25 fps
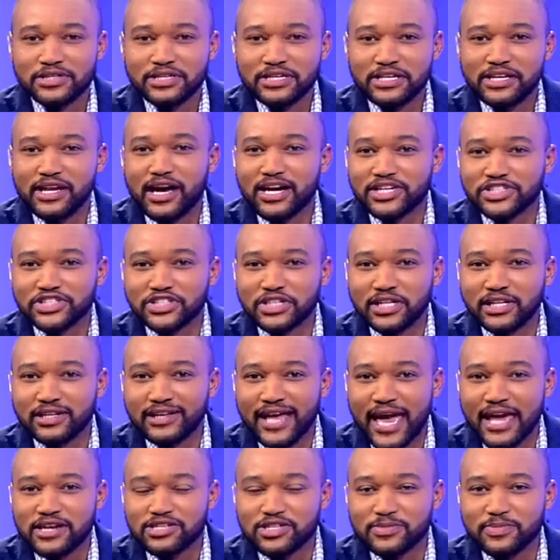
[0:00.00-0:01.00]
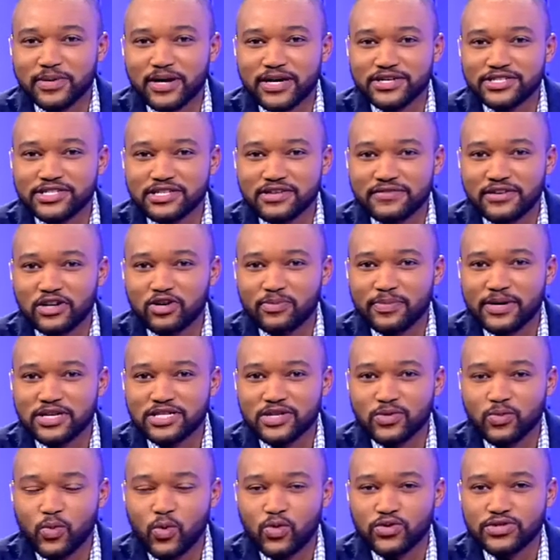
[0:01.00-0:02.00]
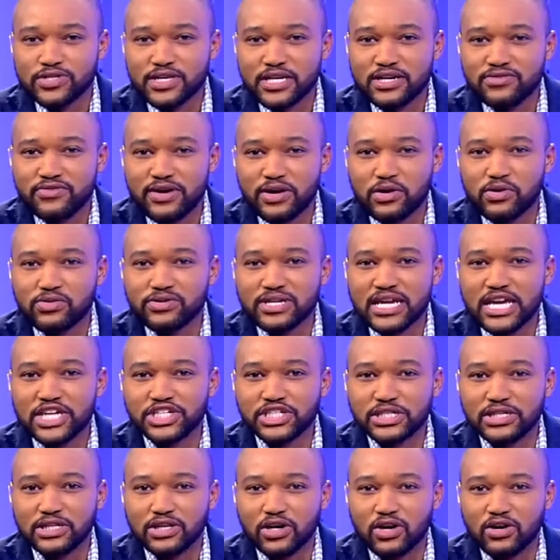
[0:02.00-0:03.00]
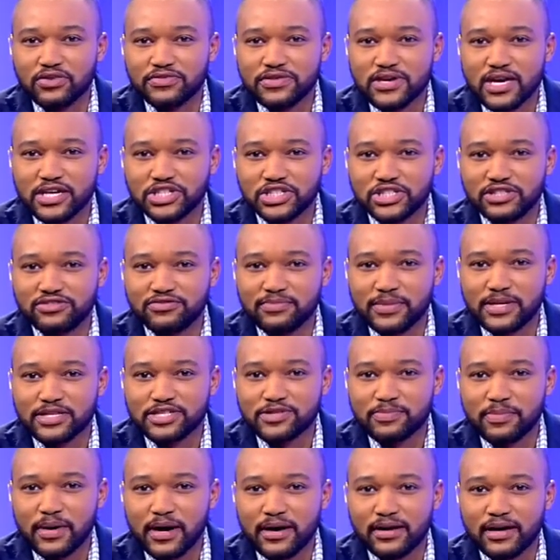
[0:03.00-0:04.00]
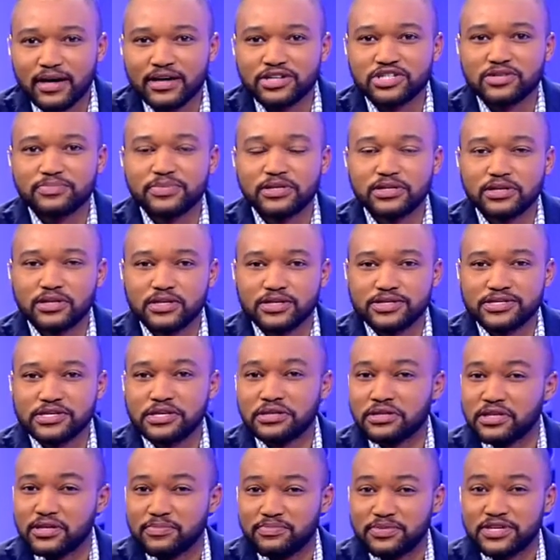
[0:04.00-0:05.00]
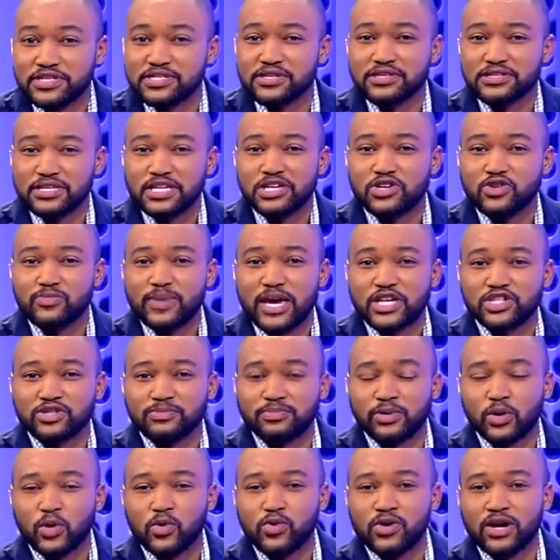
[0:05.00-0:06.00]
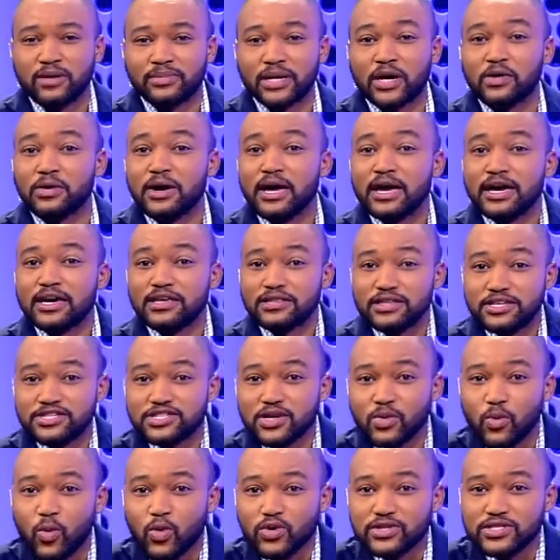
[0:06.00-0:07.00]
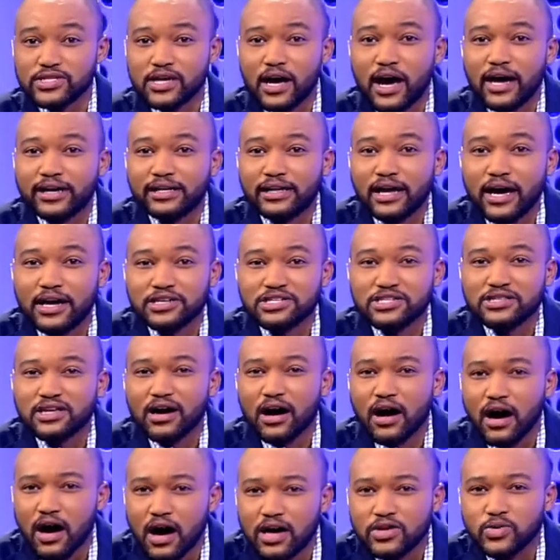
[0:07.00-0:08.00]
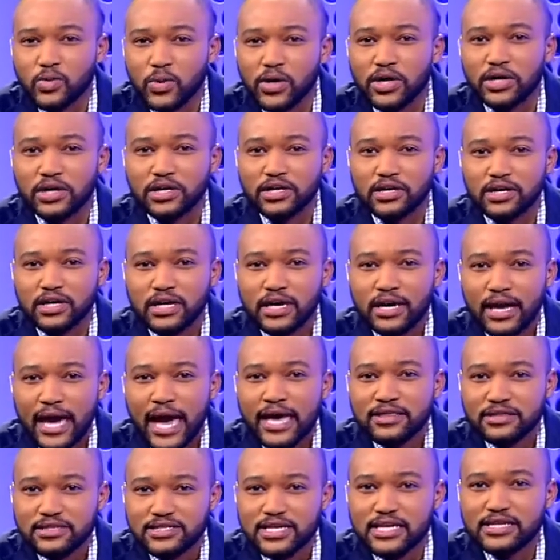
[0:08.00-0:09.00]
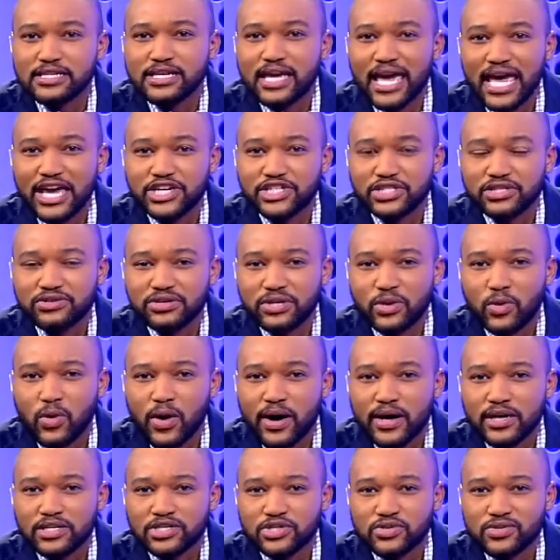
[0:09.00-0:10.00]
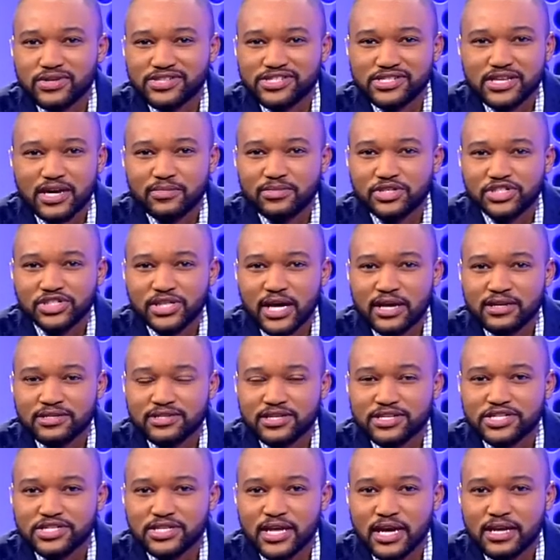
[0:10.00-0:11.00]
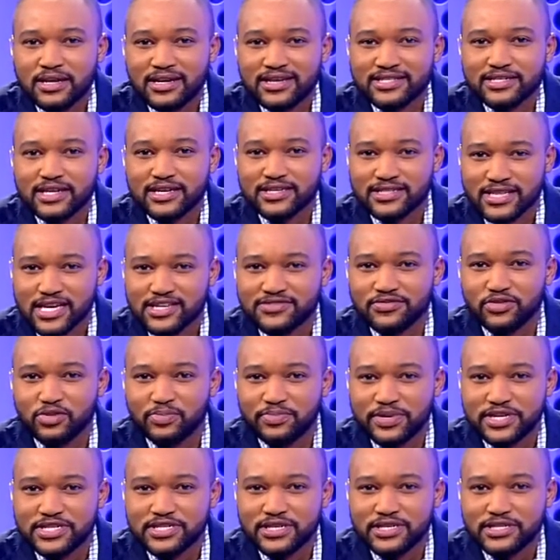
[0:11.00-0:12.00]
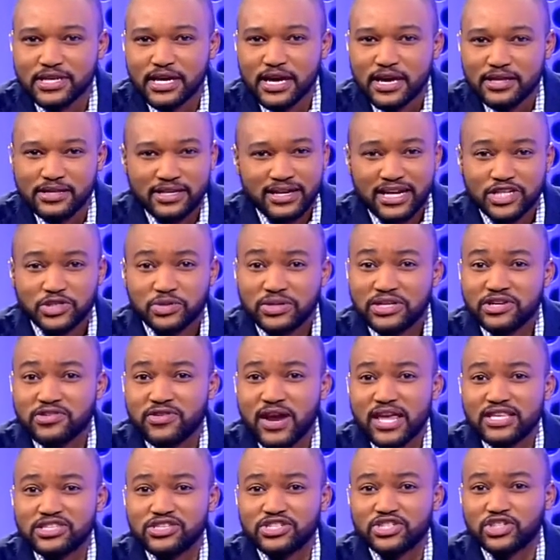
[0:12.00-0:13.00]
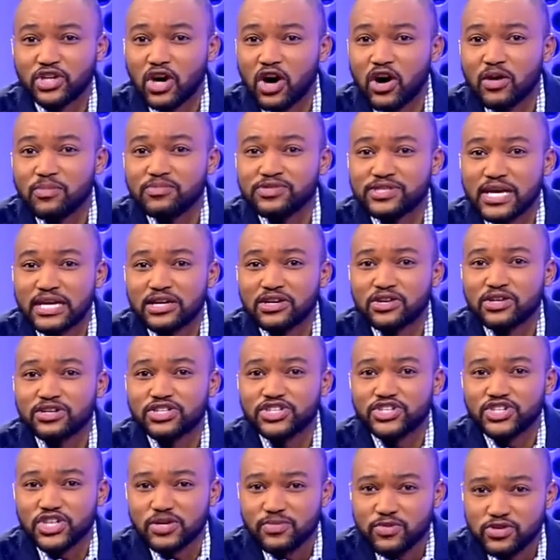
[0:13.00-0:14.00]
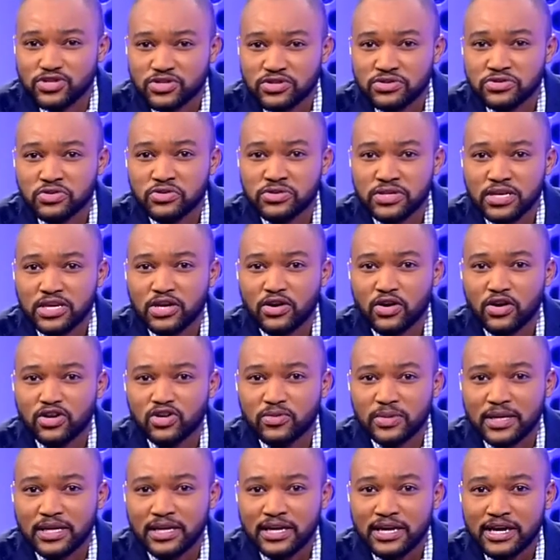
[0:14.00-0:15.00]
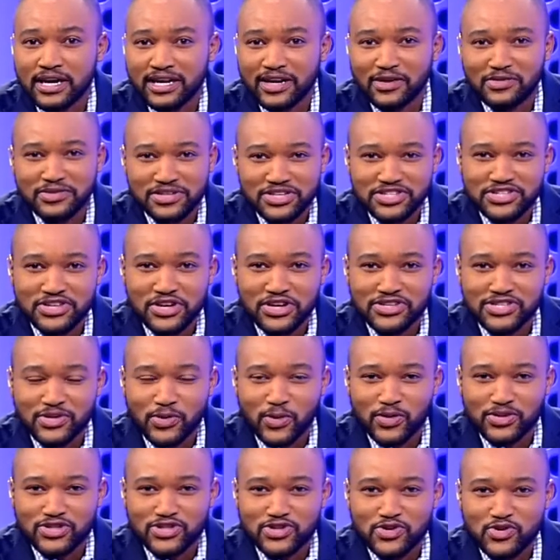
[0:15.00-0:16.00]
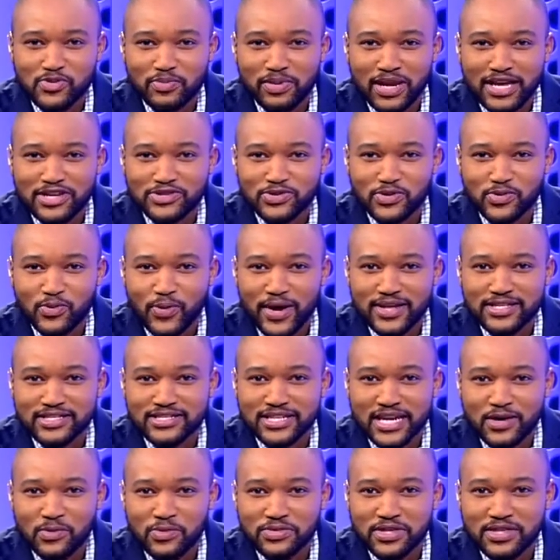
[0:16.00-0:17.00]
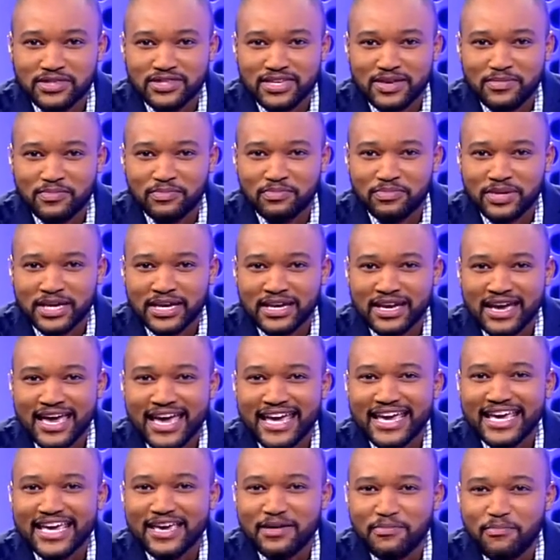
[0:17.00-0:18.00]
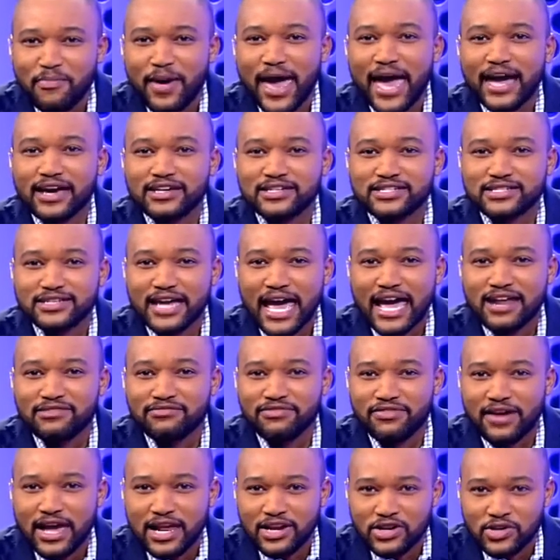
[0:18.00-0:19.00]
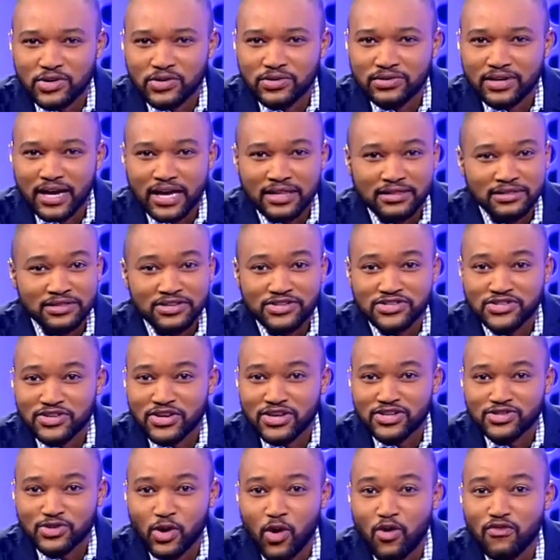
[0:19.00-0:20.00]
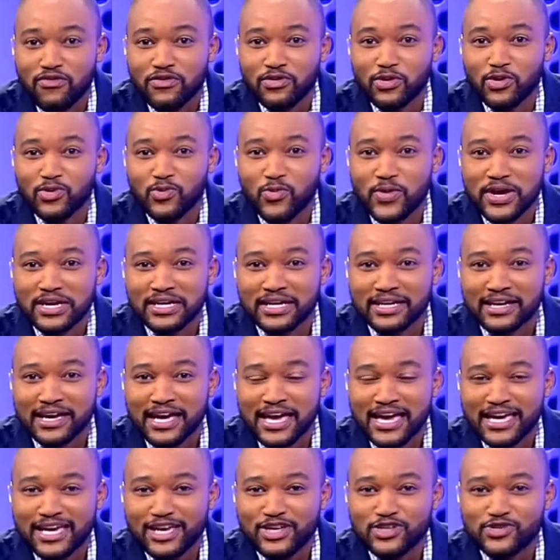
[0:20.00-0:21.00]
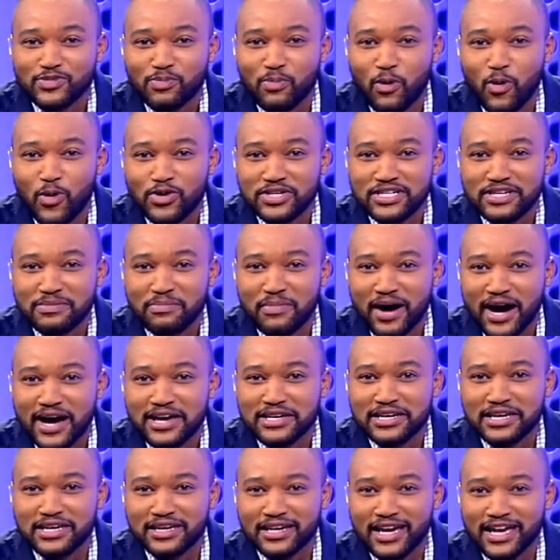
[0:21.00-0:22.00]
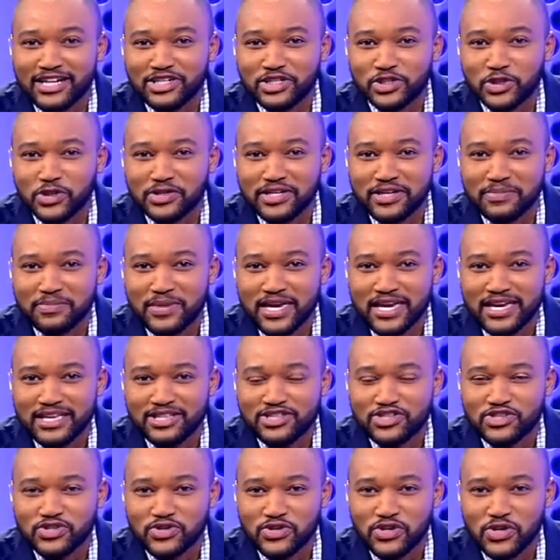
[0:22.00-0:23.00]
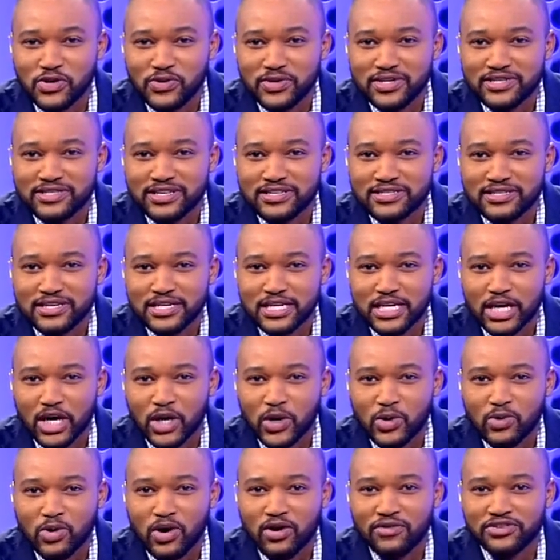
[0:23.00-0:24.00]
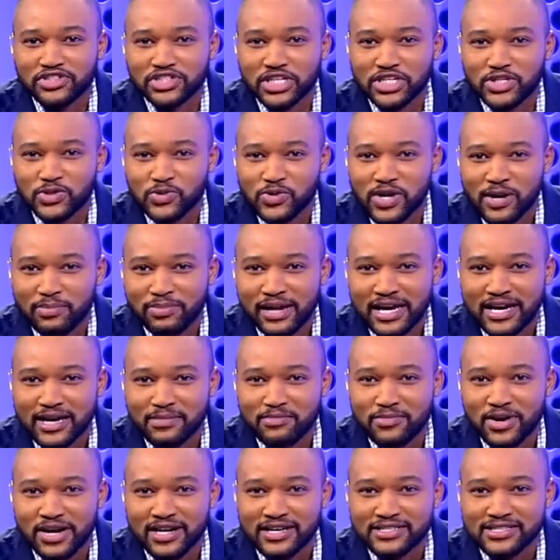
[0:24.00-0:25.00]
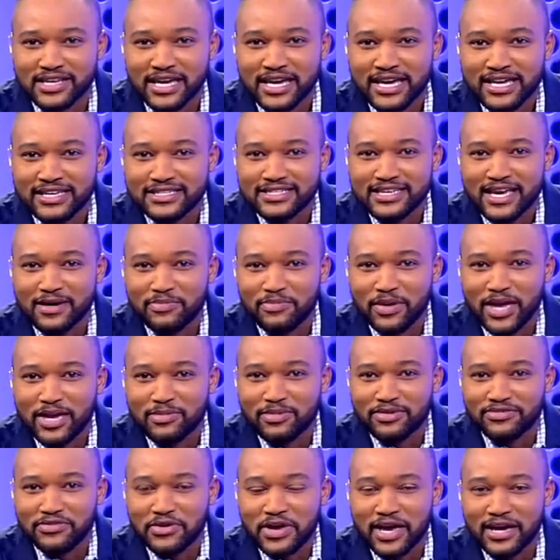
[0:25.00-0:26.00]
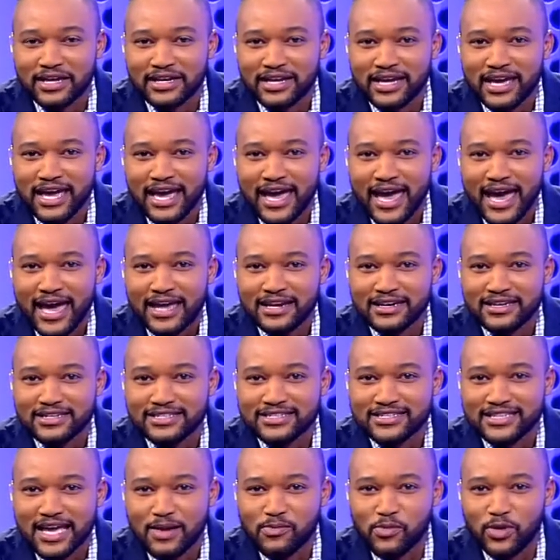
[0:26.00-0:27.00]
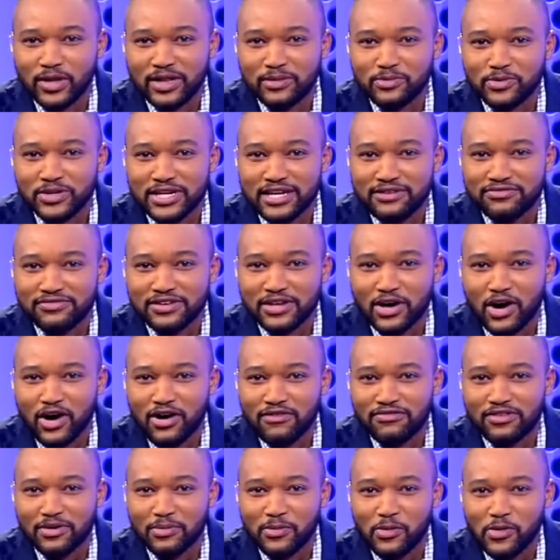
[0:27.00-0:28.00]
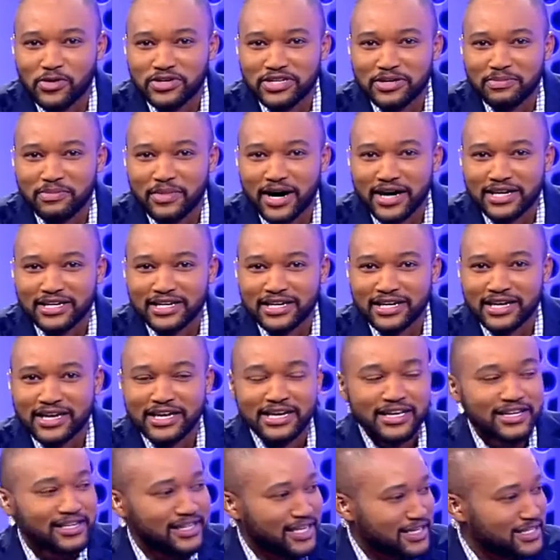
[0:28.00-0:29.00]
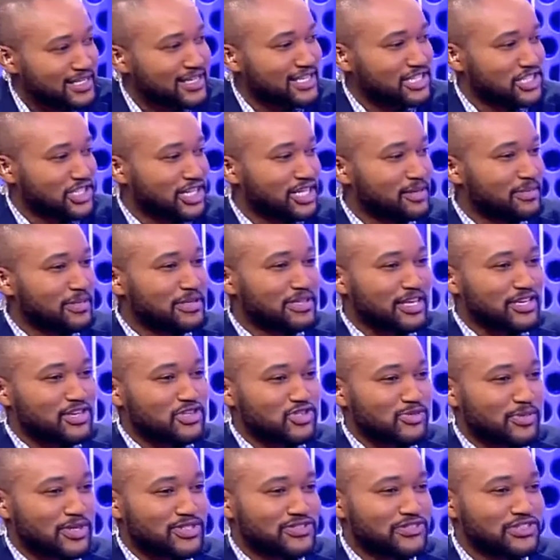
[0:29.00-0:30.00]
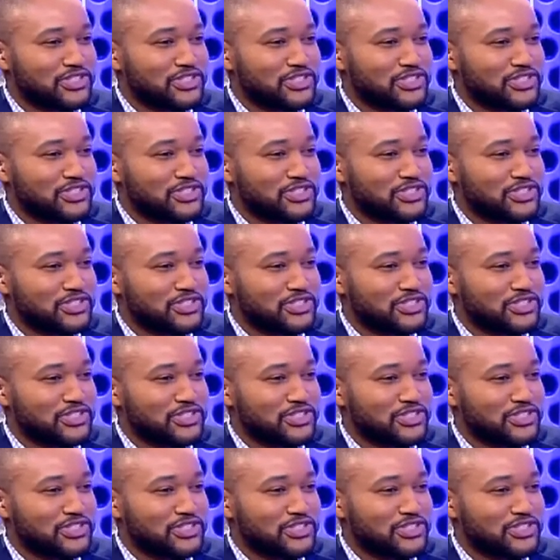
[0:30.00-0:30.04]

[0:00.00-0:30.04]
the National Enterprise Development Awards in recognition of the achievements by entrepreneurs in the Business Incubation Program. Now, these awards highlight the hard work and the dedication required to establish and sustain a successful business that actually creates jobs and contributes to the economy. Now, this year's awards took place on Wednesday with the theme being Impact and Value. And this year's overall winner is Modi Mining. And joining me in studio is the CEO of Shanduka Black Umbrellas, Seapei, Mafoyane, and Molefi of Modi Mining. Ladies and gentlemen, thank you so